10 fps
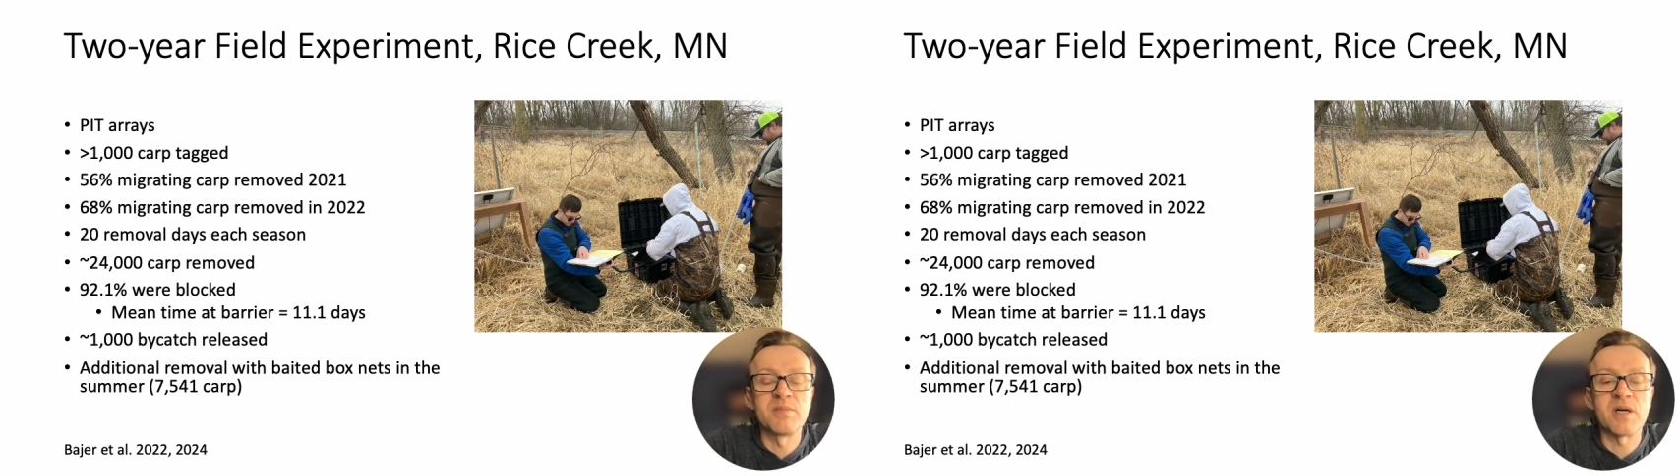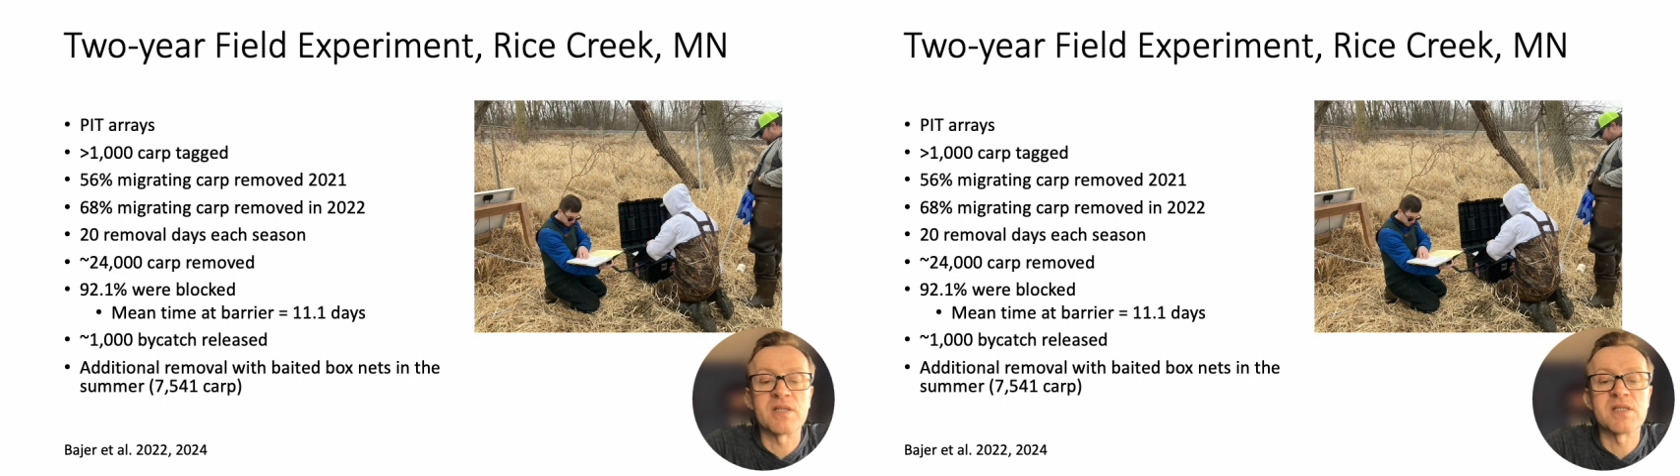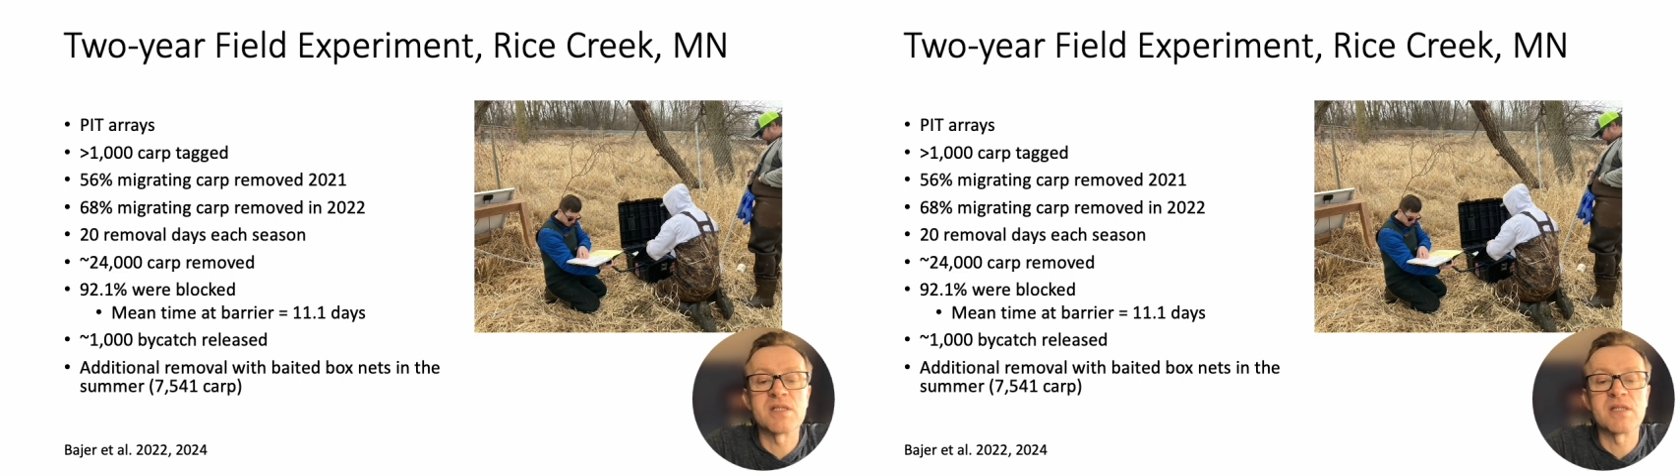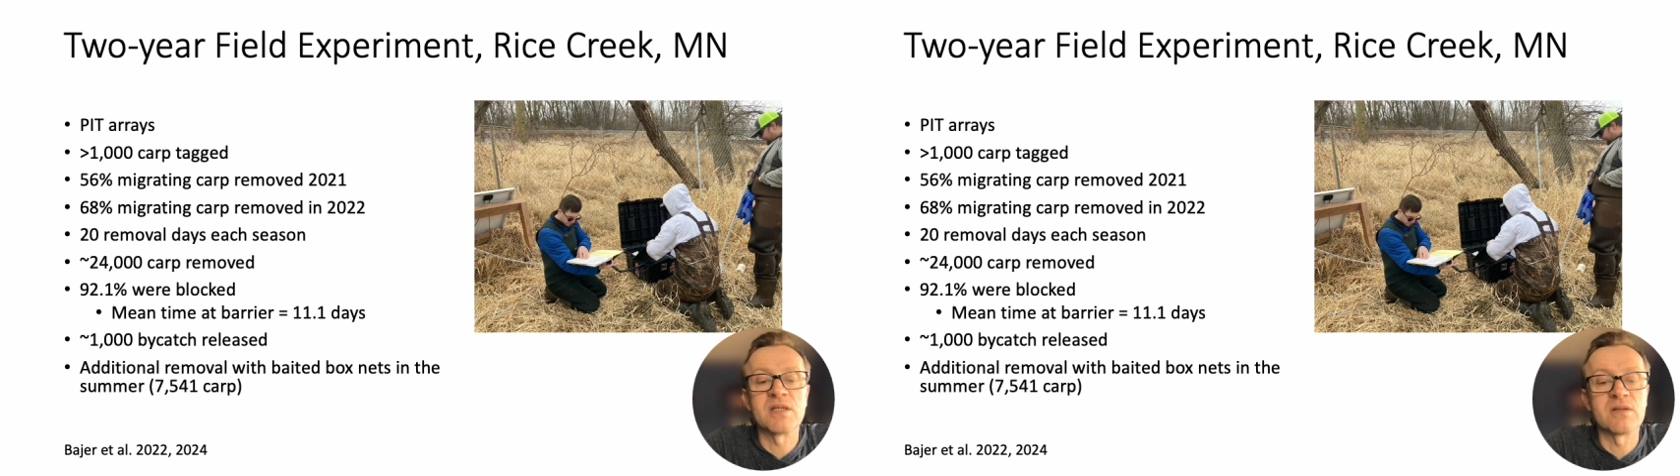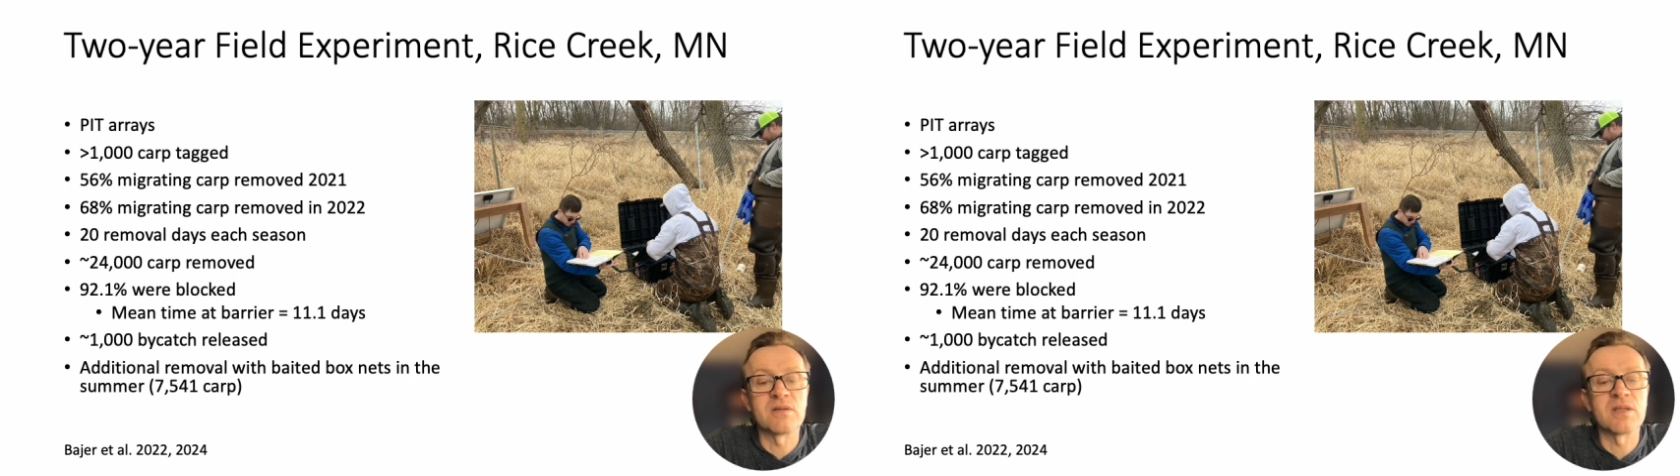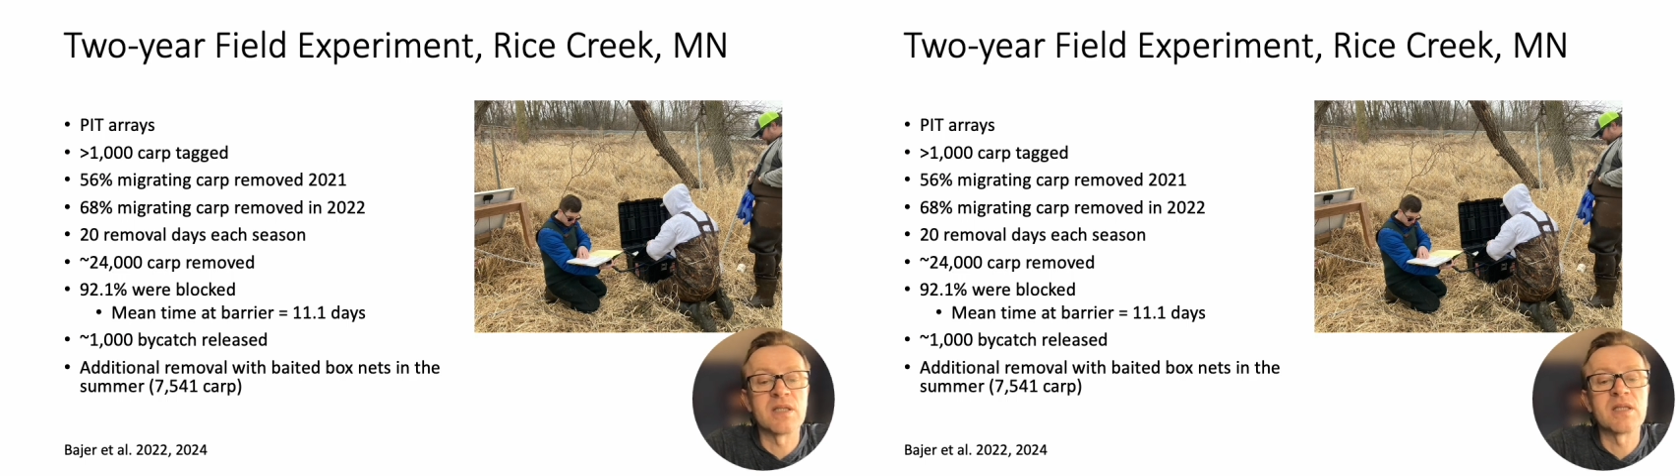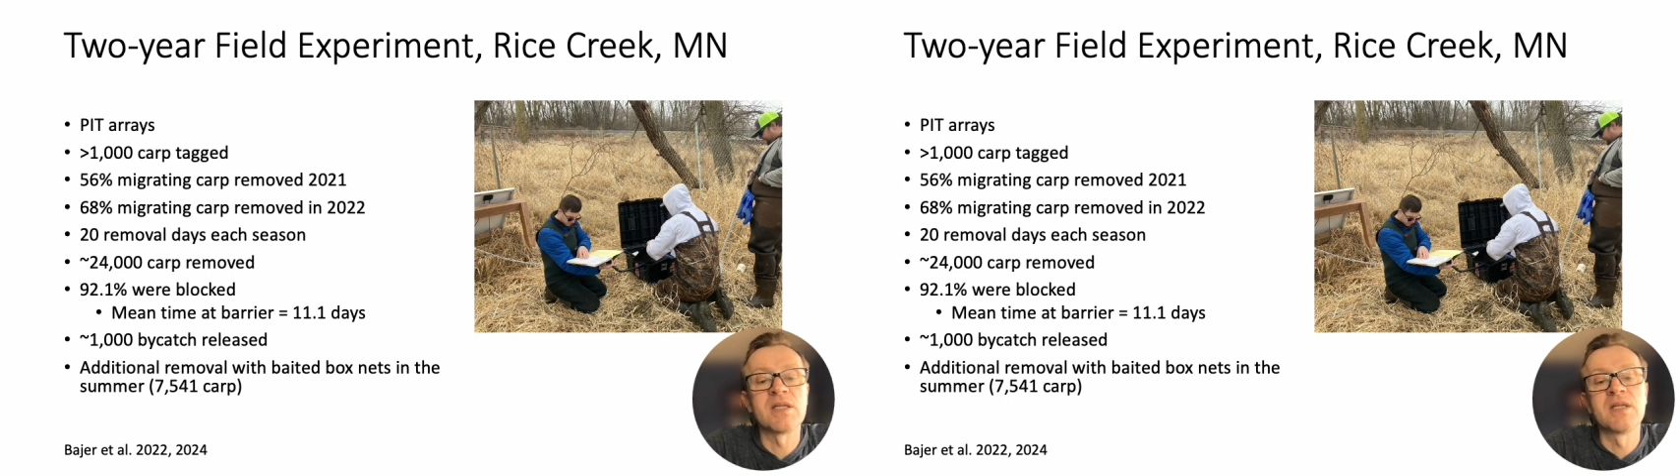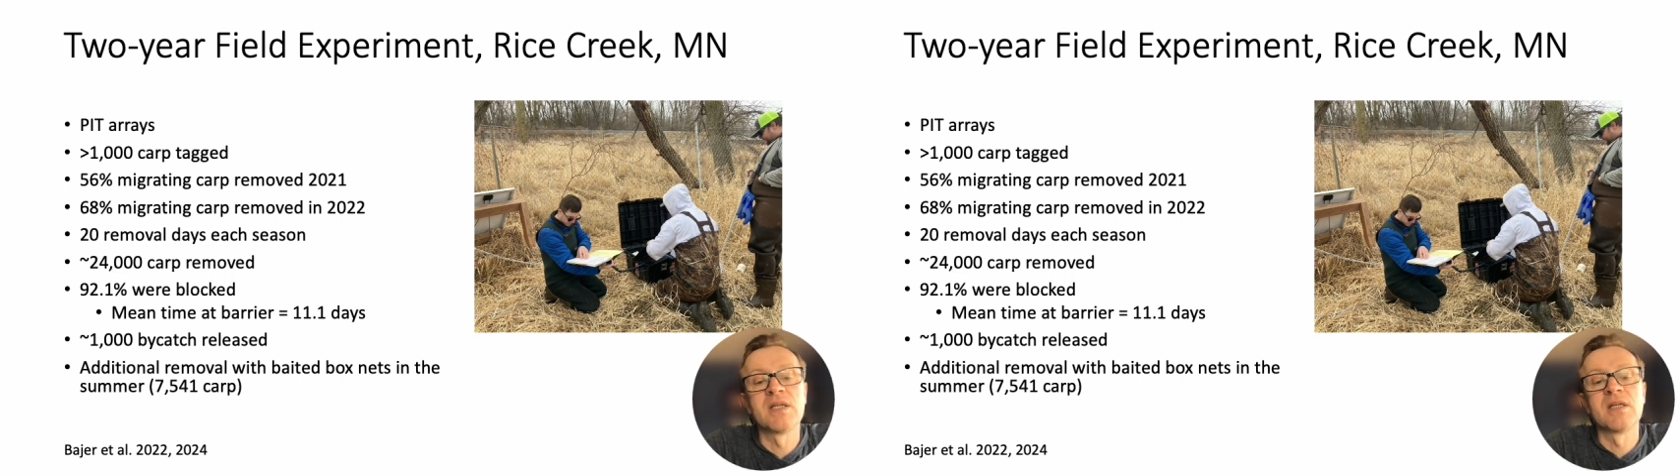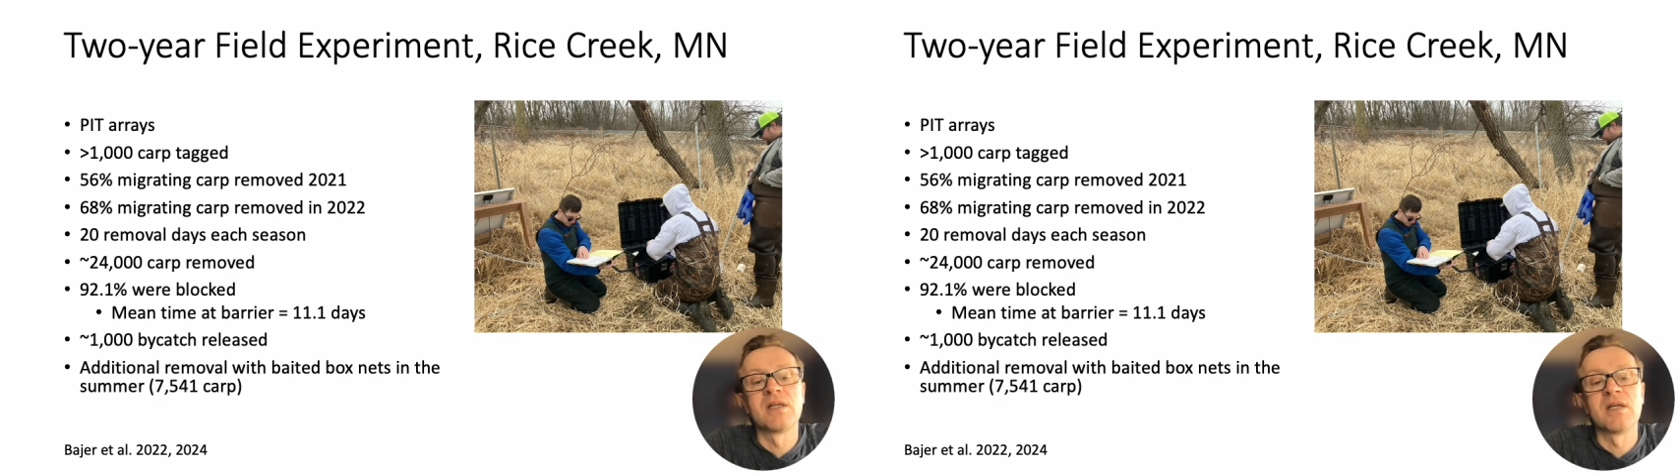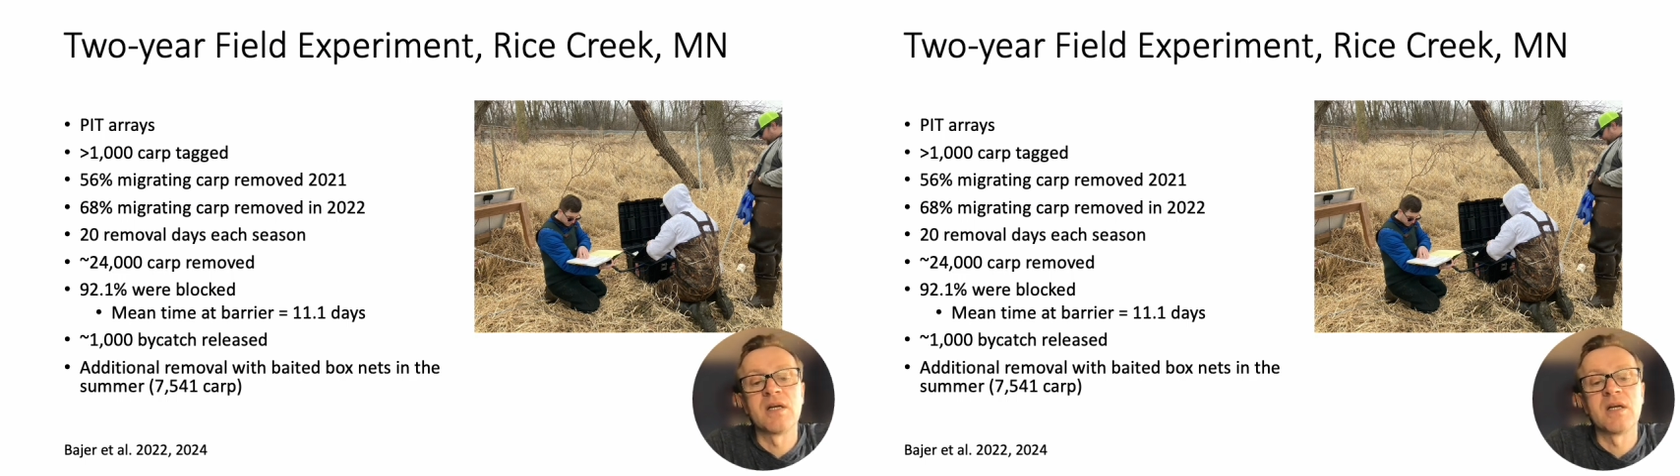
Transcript: And using those, we removed about